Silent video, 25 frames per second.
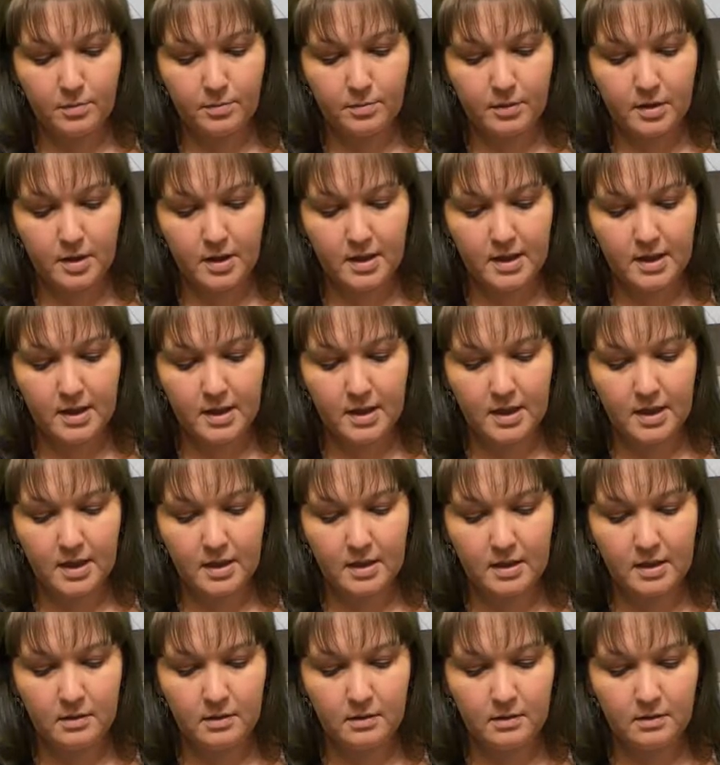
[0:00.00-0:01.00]
area here,
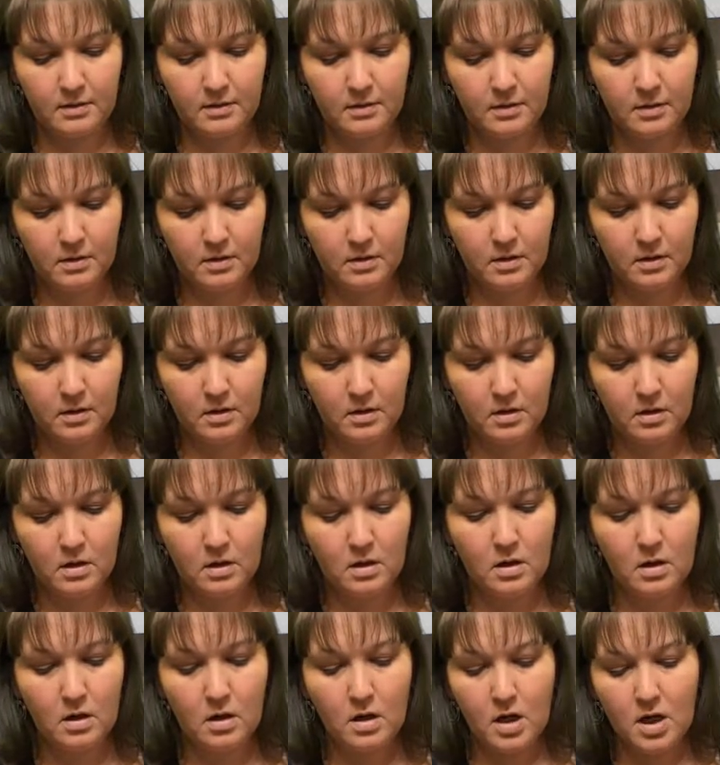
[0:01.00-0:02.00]
plug it in,
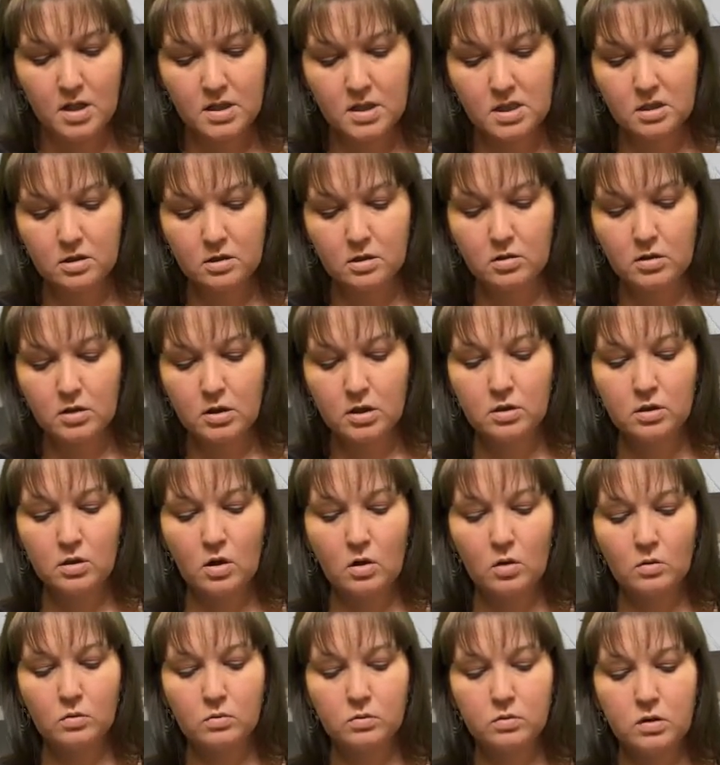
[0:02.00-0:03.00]

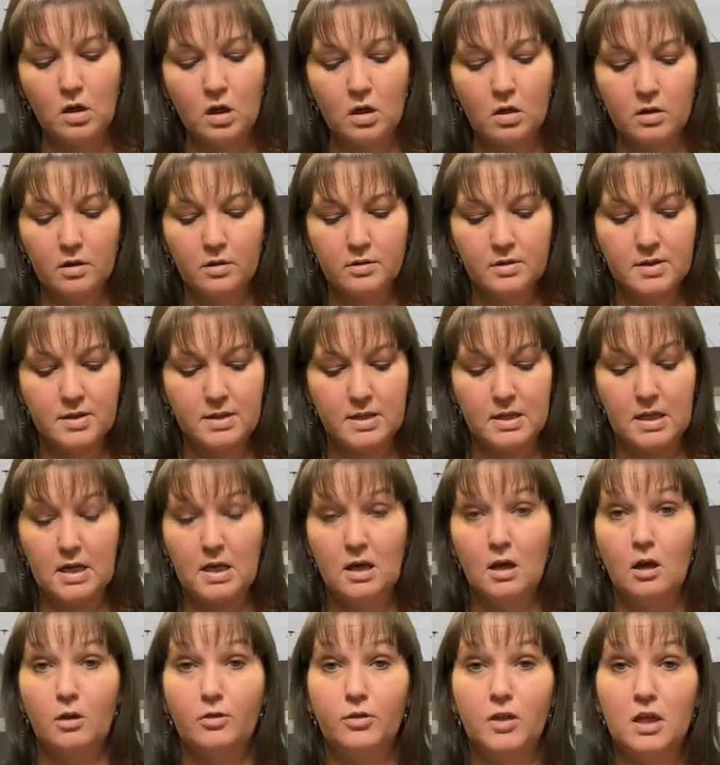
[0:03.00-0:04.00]
until you can no
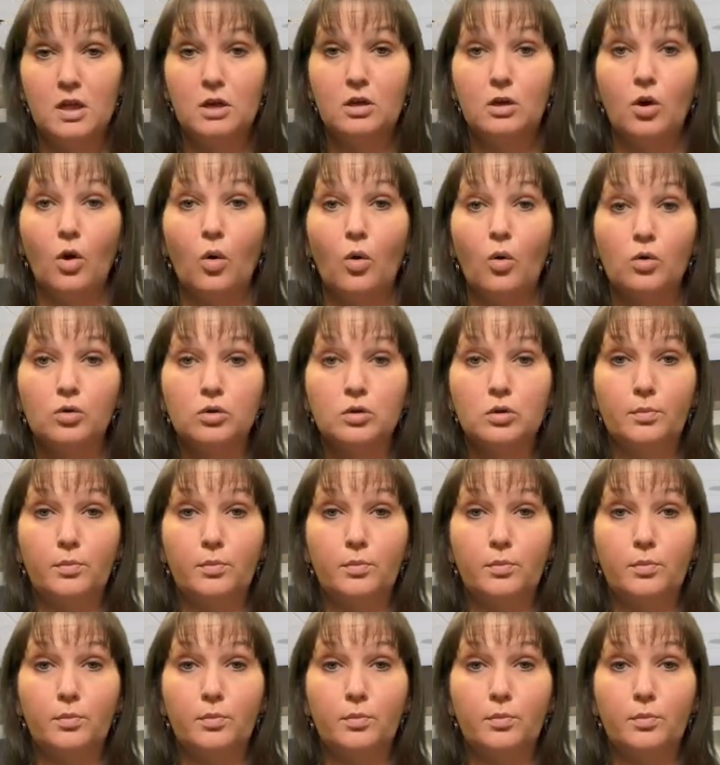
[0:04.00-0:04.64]
longer see